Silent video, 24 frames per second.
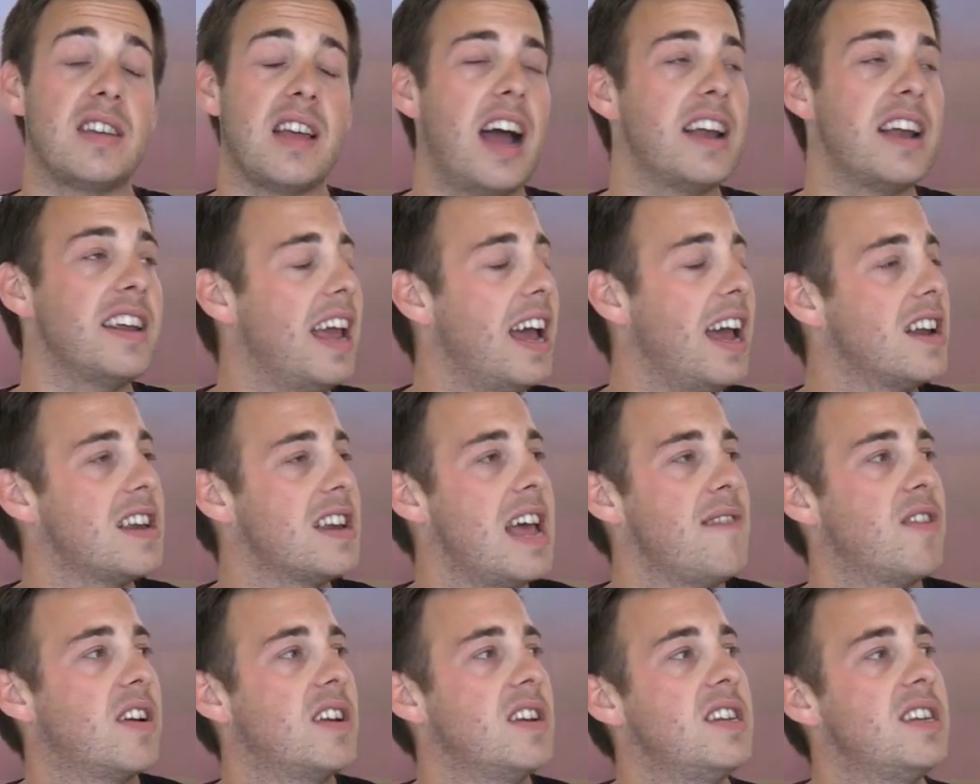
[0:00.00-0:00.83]
I'd
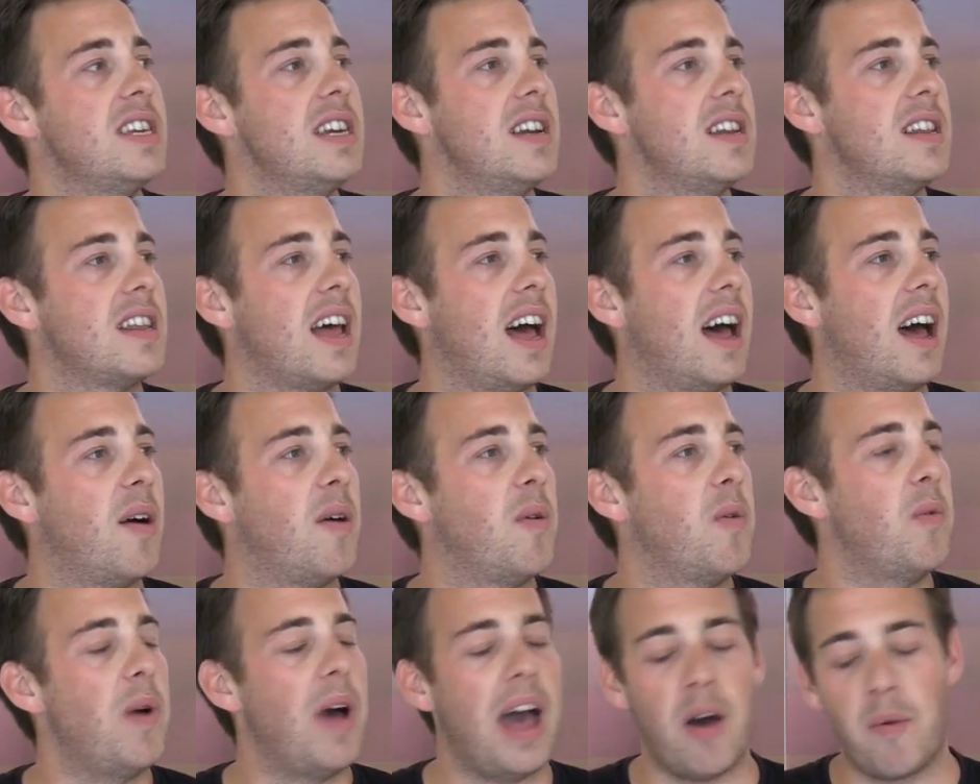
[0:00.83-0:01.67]
never considered
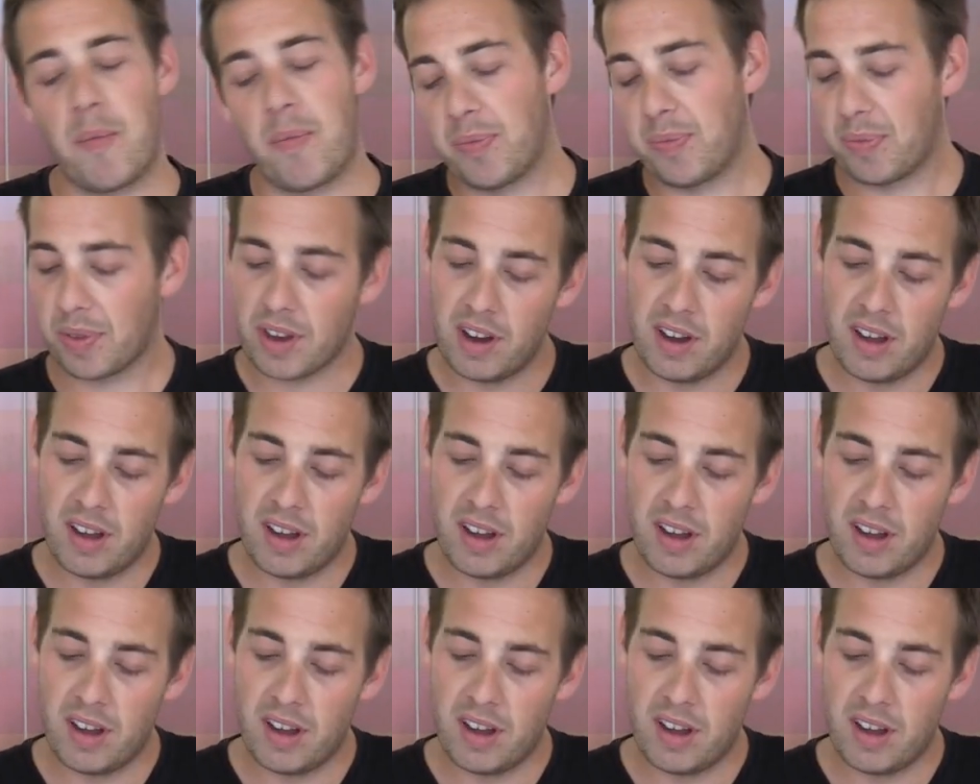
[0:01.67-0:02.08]
that. Wow.